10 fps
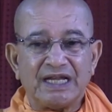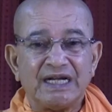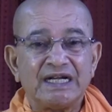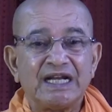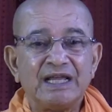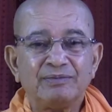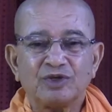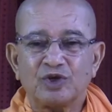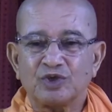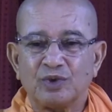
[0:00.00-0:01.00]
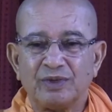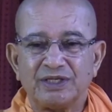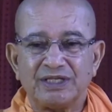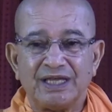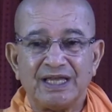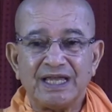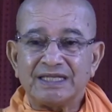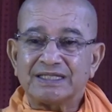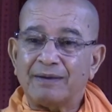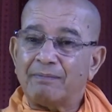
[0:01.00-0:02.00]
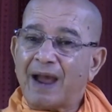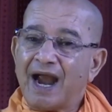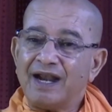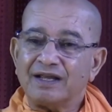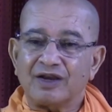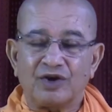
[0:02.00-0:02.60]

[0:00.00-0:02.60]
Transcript: In dreams also we see some bad